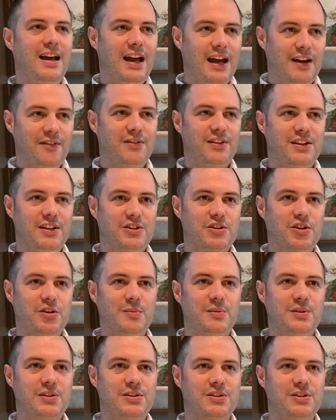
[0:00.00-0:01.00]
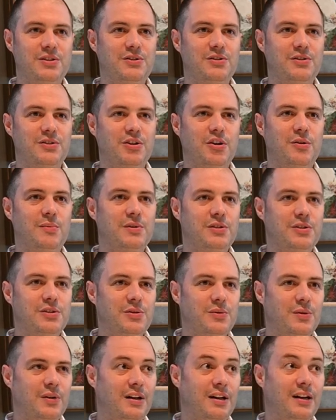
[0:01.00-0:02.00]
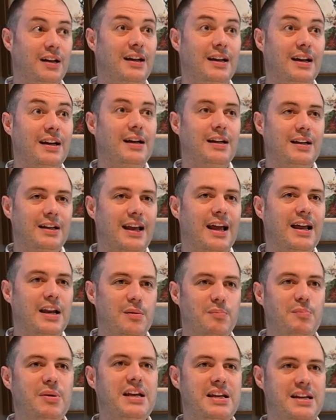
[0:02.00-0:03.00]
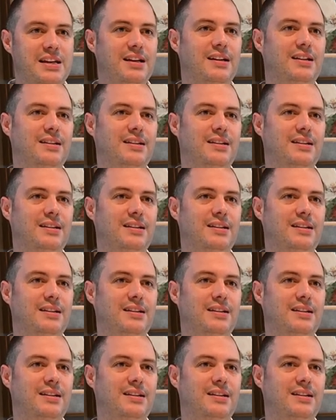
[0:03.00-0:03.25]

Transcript: everything's coming to, coming to a, a, a, again, a peak.